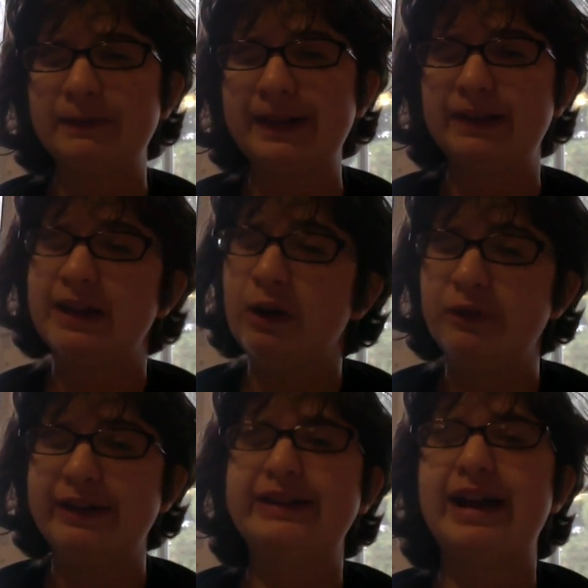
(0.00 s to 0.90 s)
Because they
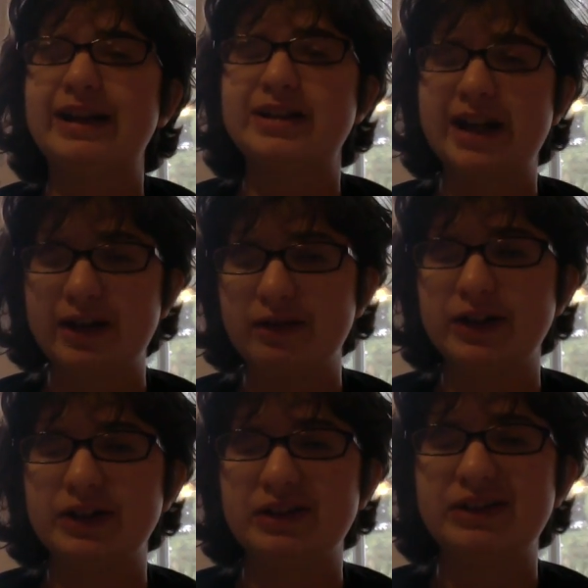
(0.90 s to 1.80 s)
only attack shadow
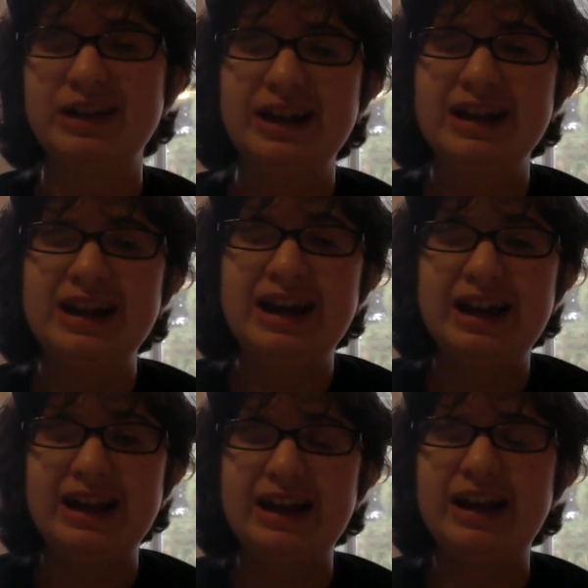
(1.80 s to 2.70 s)
hunters.
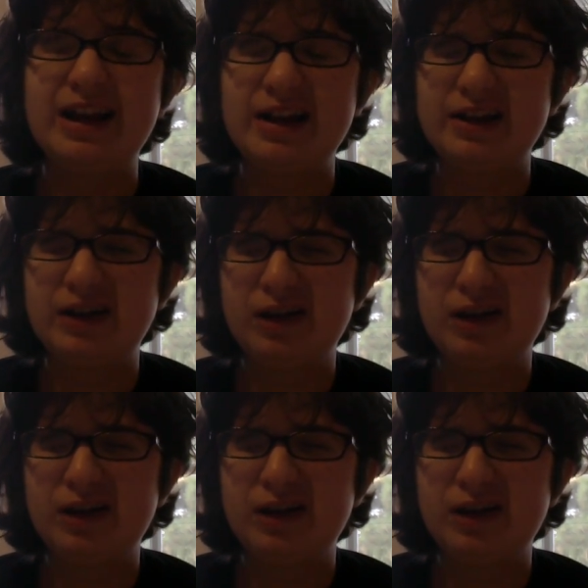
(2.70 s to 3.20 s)
And